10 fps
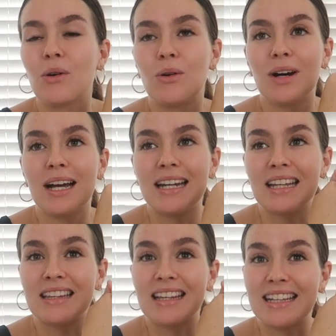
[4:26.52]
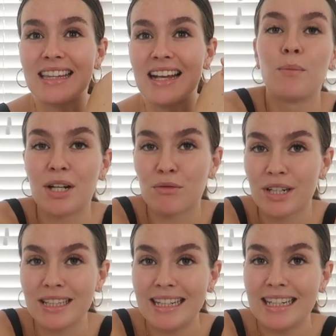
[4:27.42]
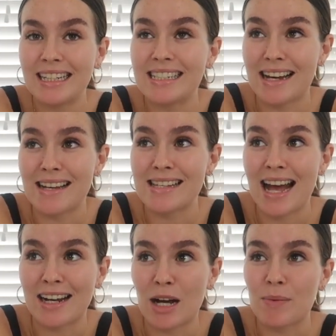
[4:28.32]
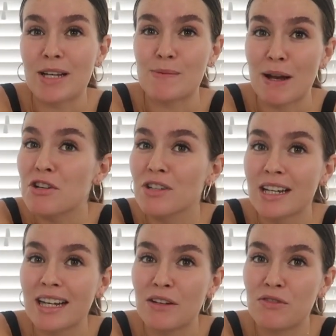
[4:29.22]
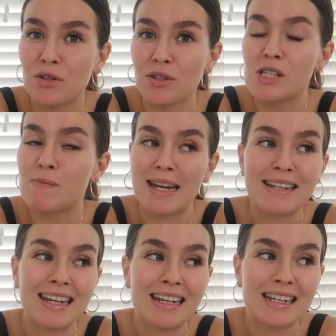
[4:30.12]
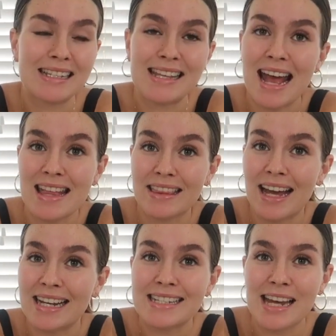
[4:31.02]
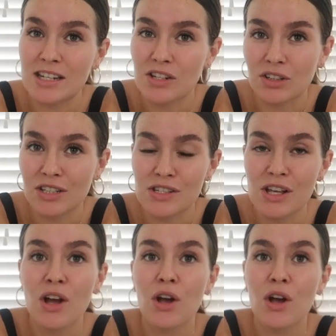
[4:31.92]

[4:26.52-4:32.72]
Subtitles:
or anything like that. But it really does add up, especially if you're spending say like $10